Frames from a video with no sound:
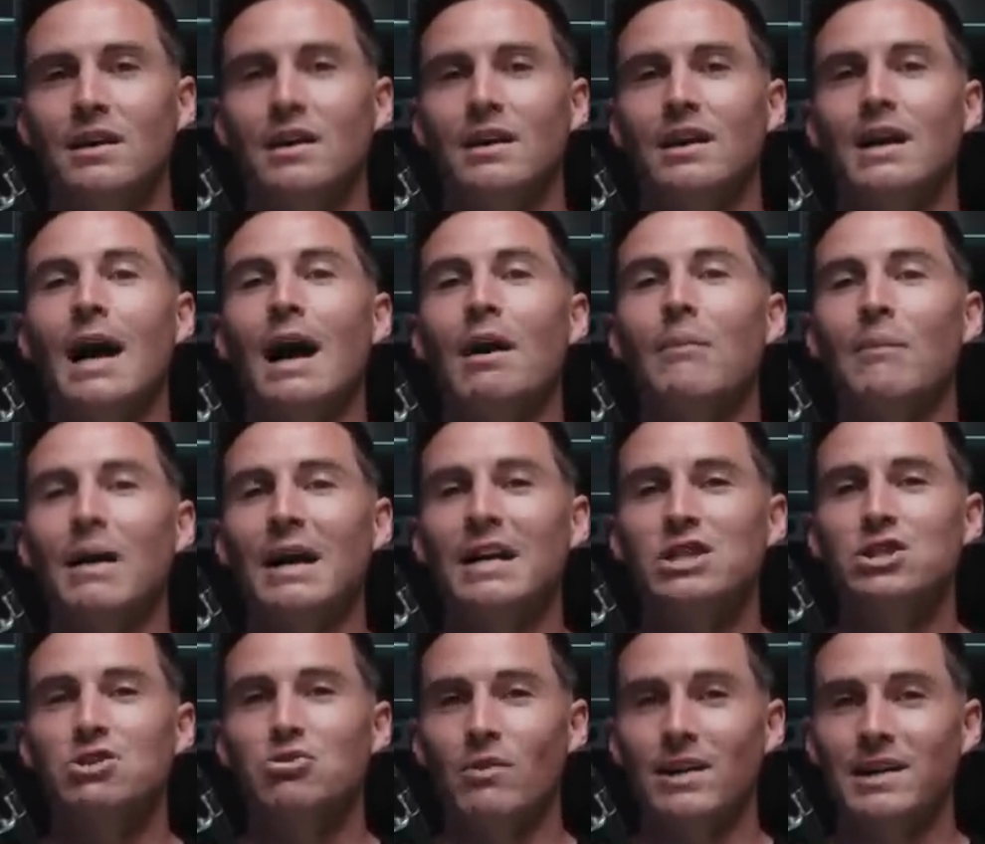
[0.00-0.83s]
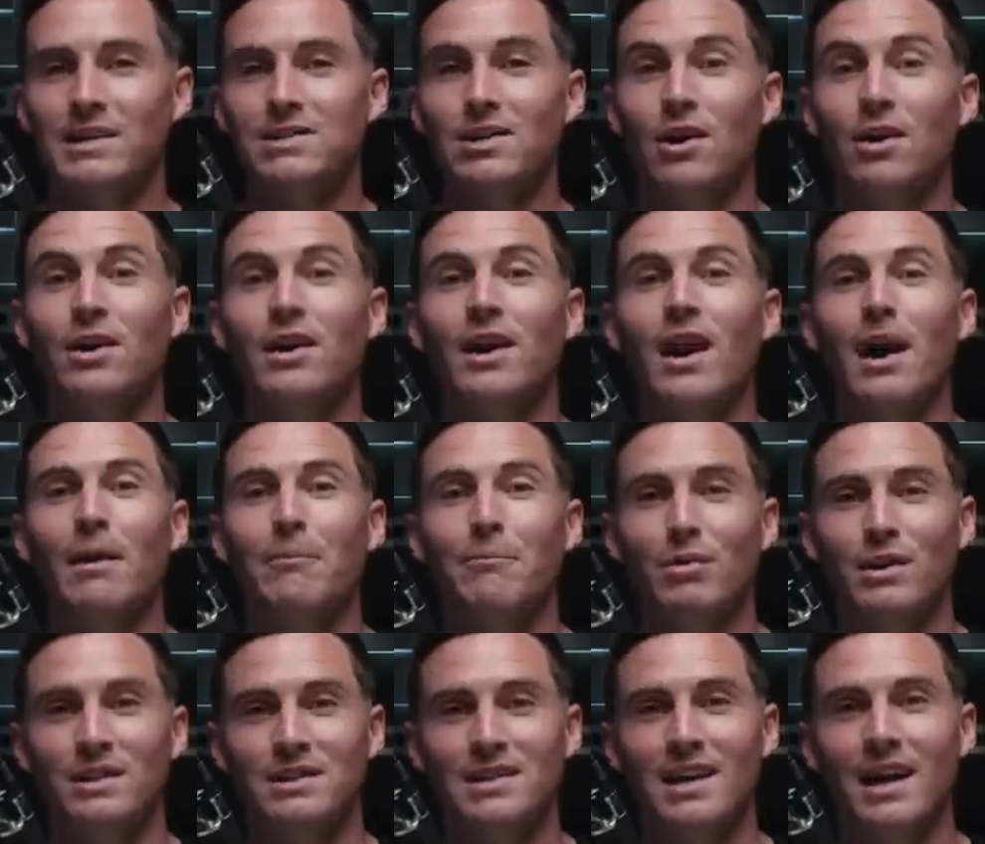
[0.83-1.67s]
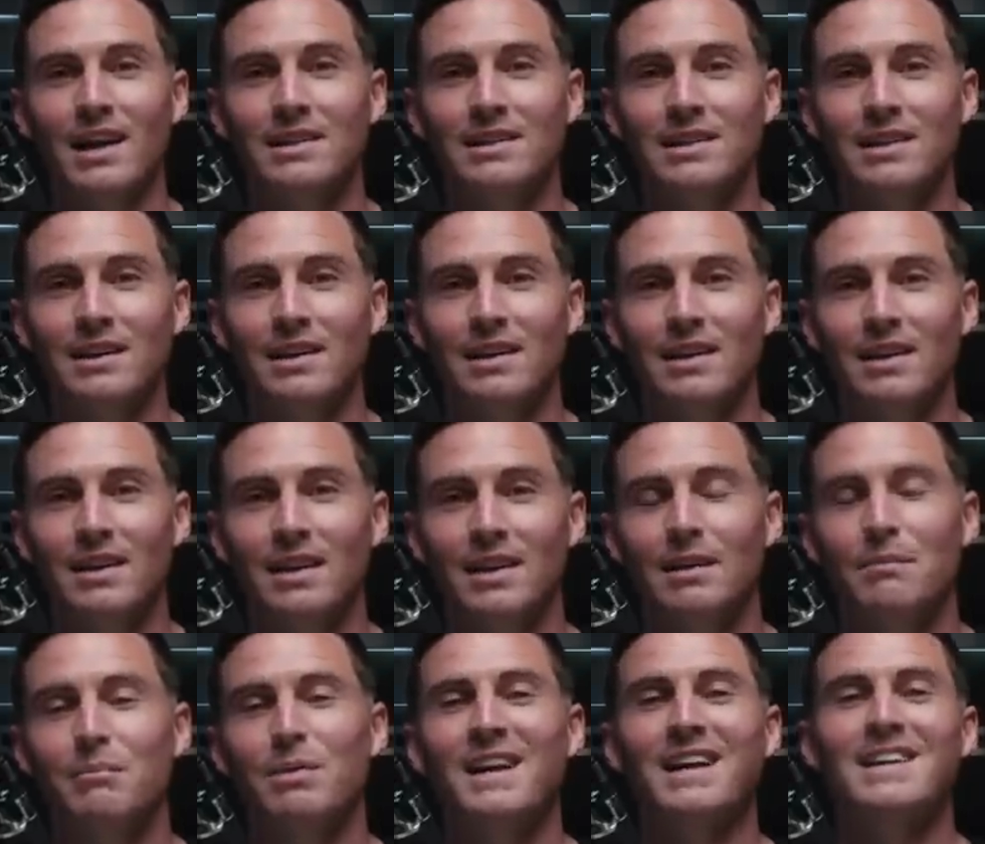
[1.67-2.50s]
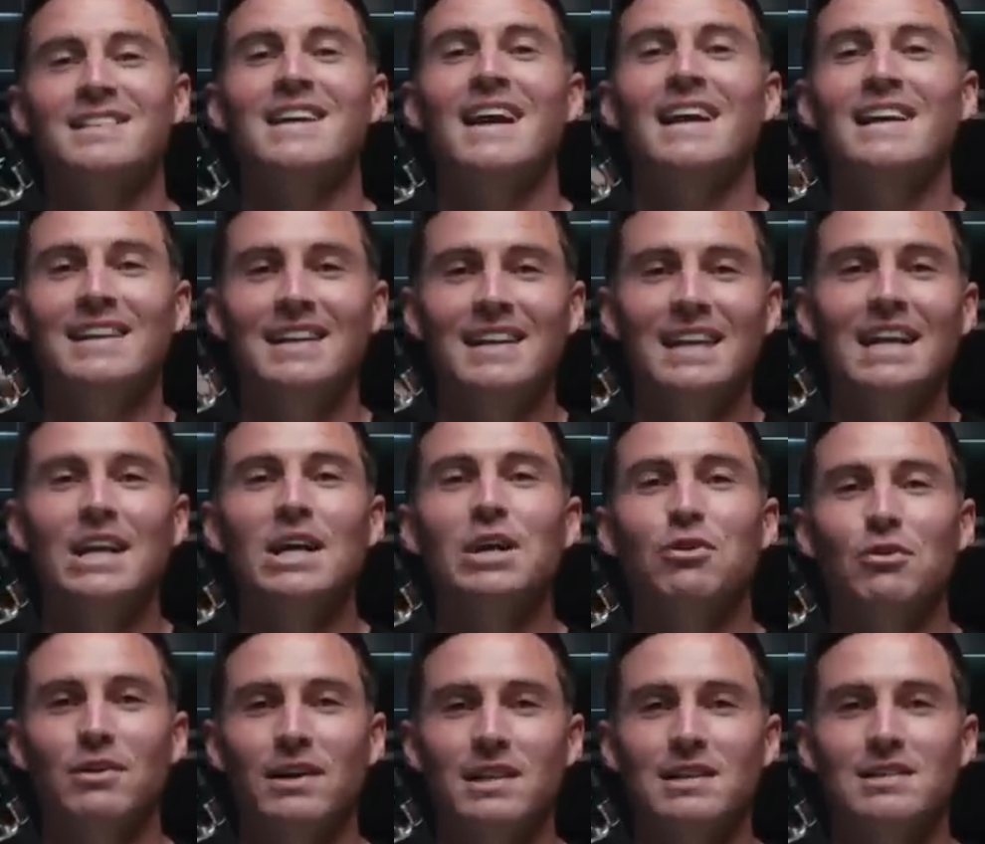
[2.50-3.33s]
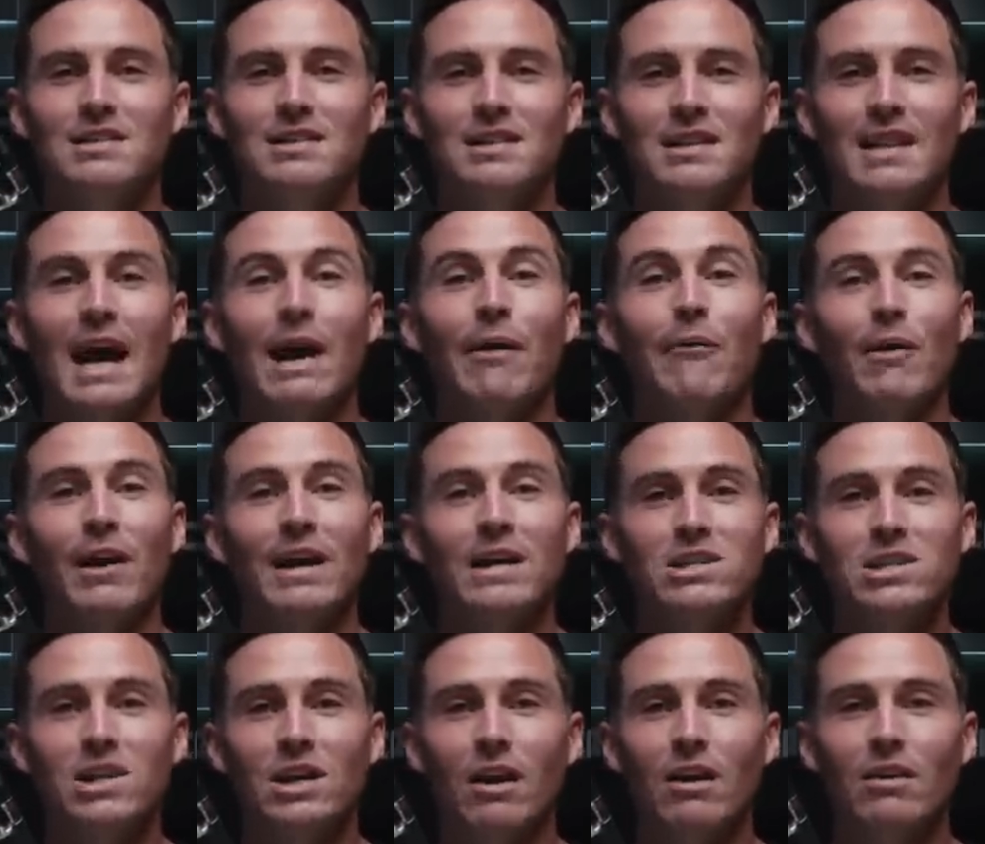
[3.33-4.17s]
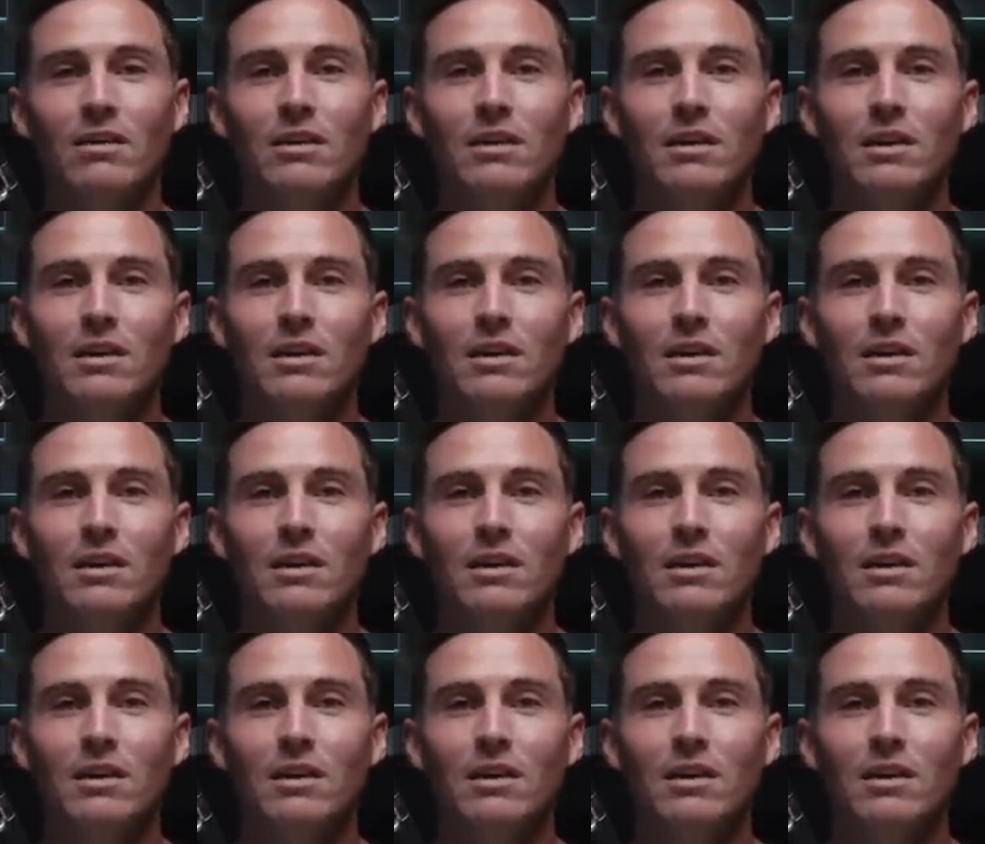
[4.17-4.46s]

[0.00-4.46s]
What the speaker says: Now my joints are not protected because I decreased that ratio.